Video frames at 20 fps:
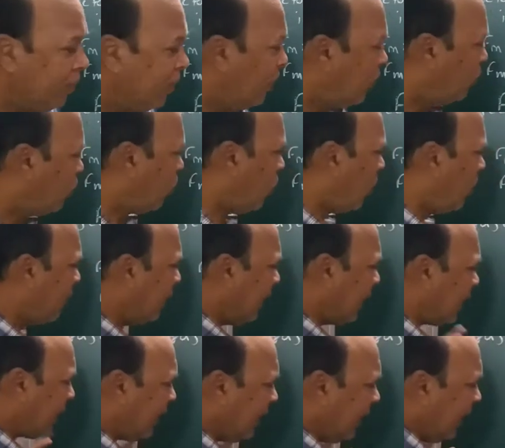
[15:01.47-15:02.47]
So
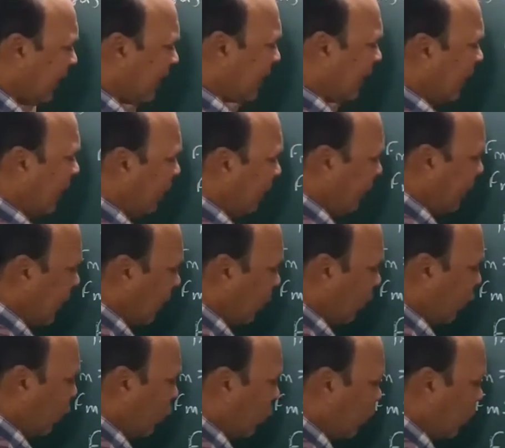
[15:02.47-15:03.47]
obviously centripetal
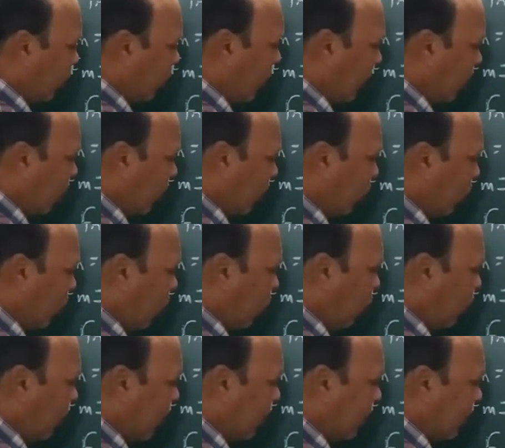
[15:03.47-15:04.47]
force should be equal to how
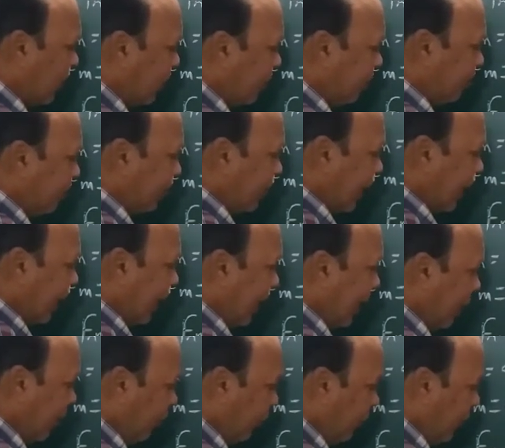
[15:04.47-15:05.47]
much?
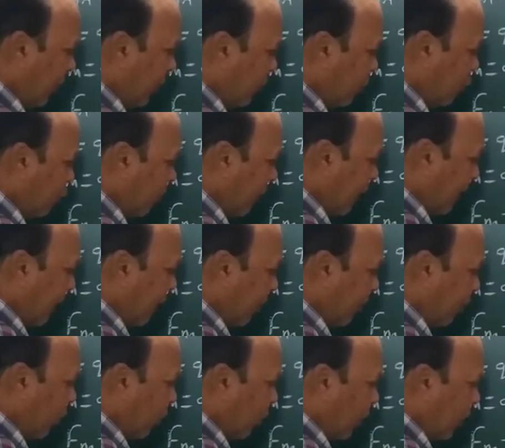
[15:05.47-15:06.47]
mv
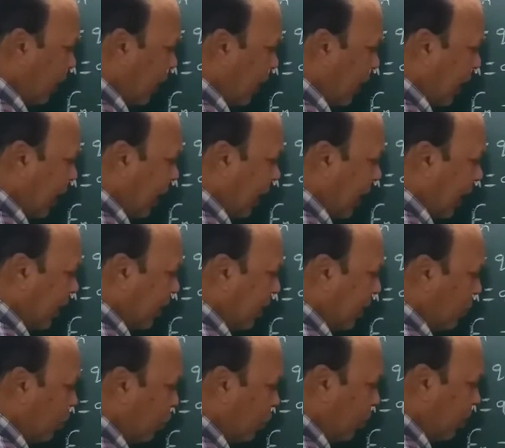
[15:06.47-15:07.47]
square upon r.
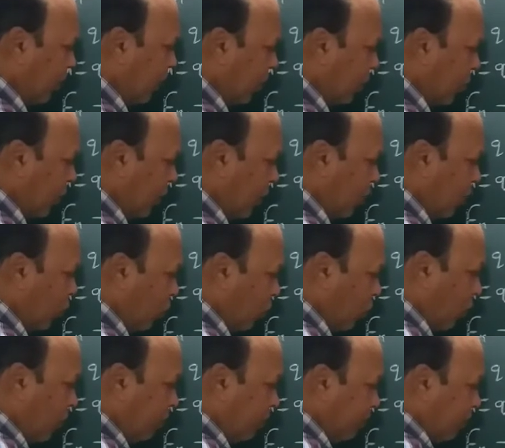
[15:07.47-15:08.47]
This should be equal
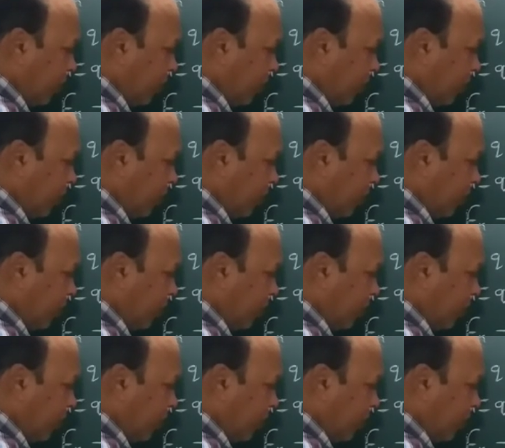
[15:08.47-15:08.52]
to